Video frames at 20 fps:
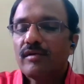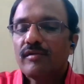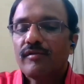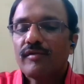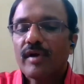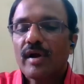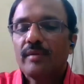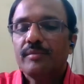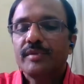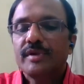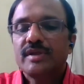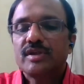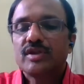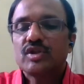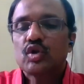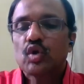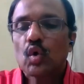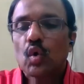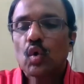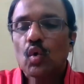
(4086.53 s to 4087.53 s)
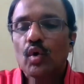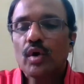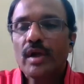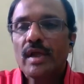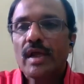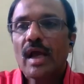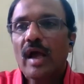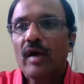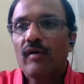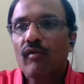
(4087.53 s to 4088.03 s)
From it
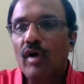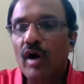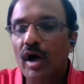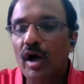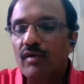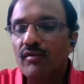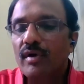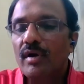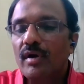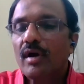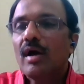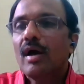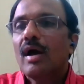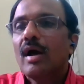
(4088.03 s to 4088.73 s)
slowly evolved